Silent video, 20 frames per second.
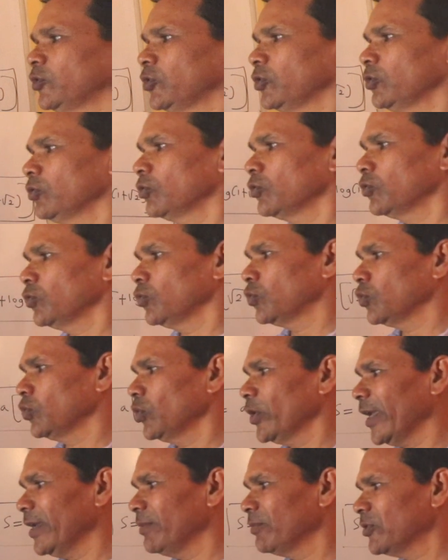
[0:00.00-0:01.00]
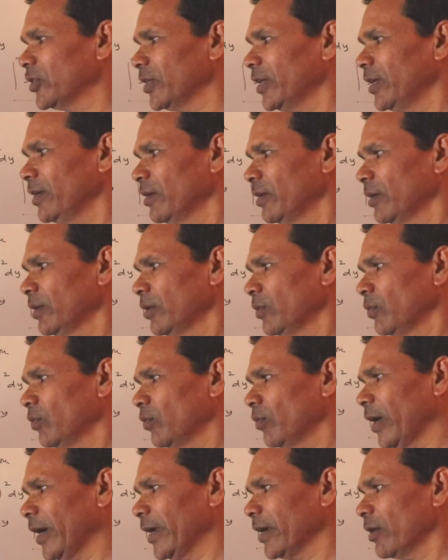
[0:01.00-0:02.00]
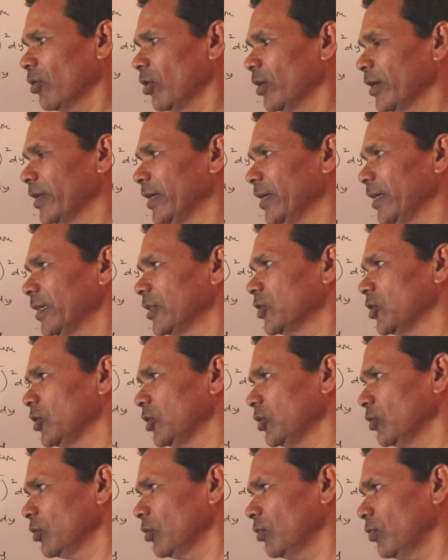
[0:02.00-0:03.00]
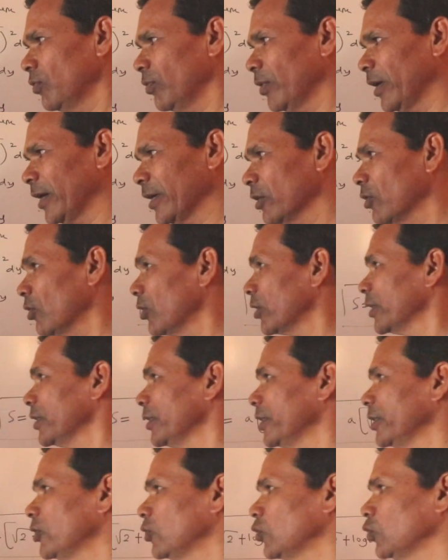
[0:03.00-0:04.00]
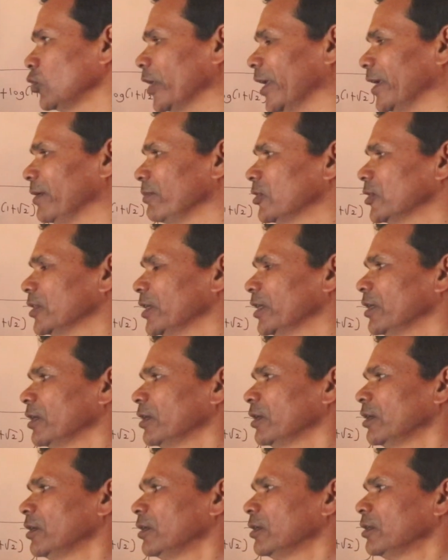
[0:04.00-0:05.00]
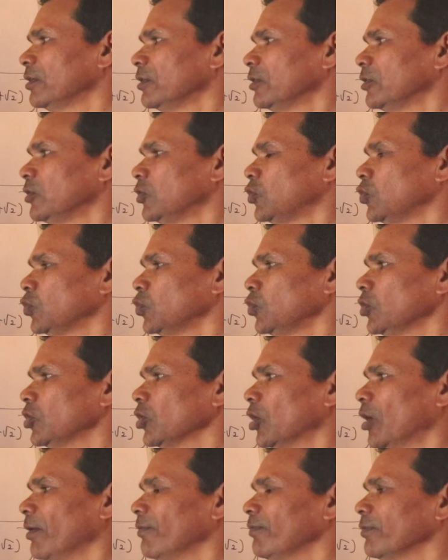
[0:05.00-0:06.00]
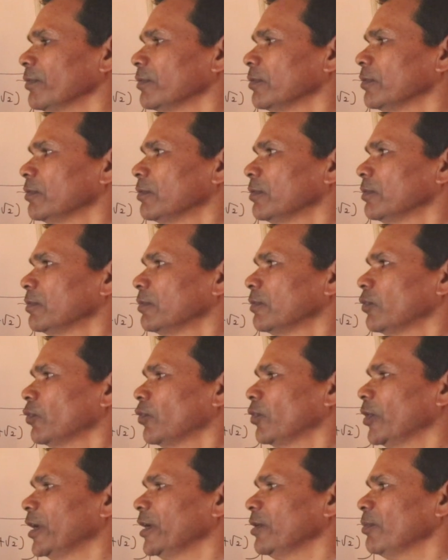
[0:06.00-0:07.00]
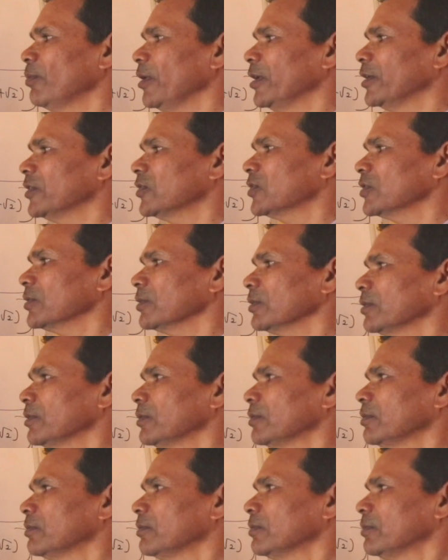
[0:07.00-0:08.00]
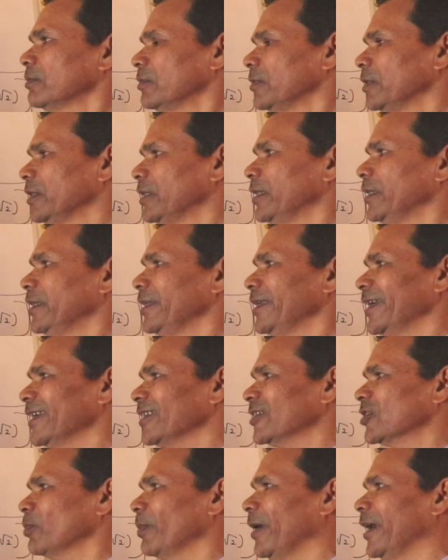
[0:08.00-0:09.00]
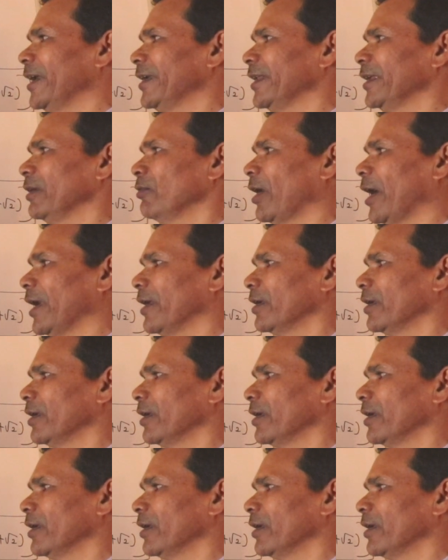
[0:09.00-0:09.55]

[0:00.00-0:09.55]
0 to 2 times a, y coordinate 0, y coordinate 2 times a, root of 1 plus dx by dy.